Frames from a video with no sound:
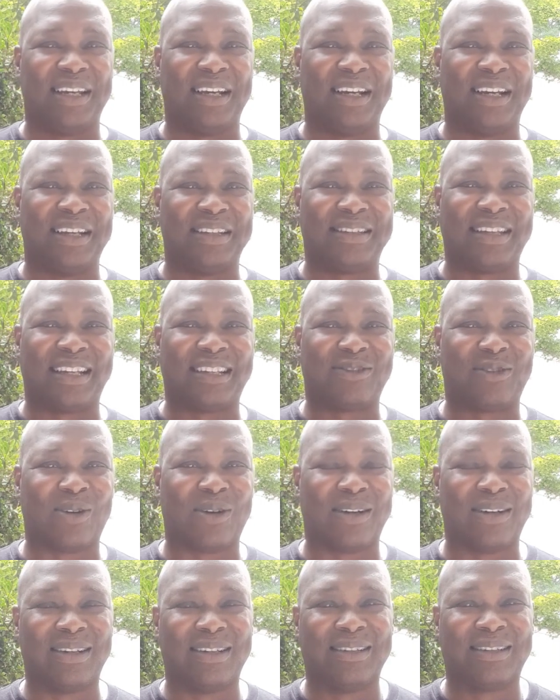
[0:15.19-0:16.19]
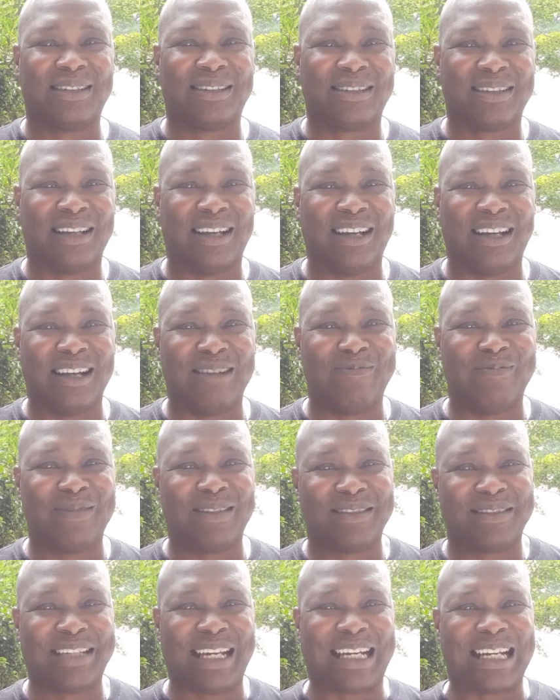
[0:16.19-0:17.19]
Uh, thanks for um,
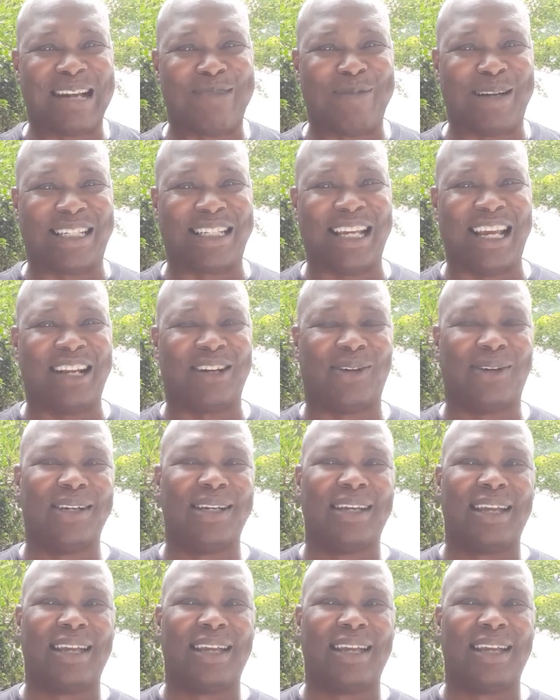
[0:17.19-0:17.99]
checking out my channel.